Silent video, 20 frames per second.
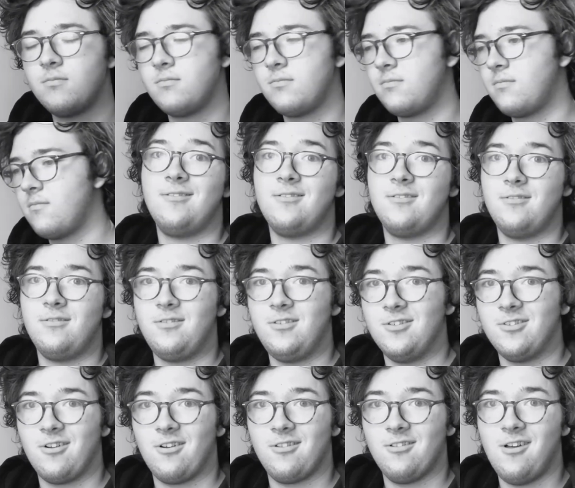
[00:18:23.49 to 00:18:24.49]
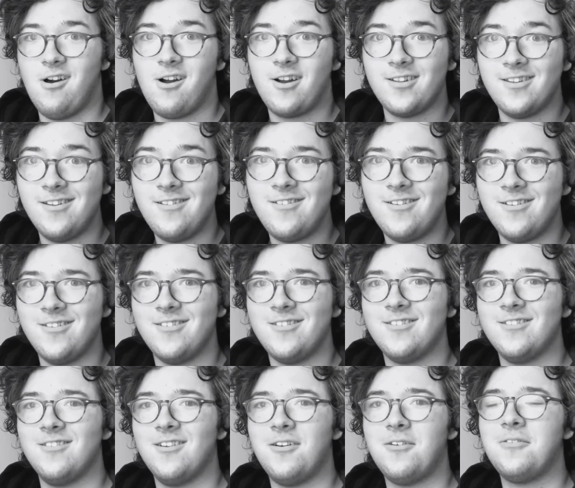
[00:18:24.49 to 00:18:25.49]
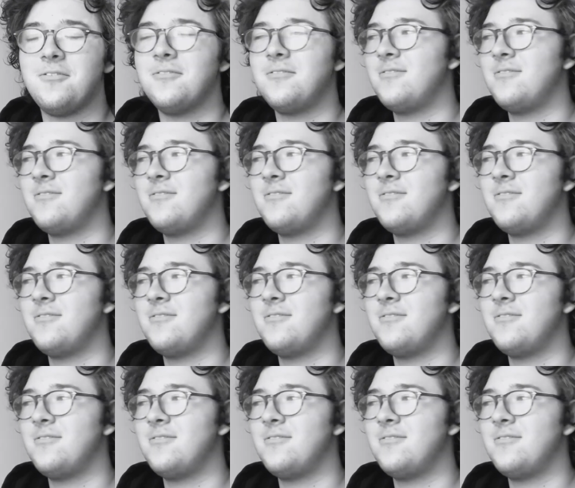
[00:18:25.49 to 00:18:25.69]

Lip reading: you're kind of locked in here, you know.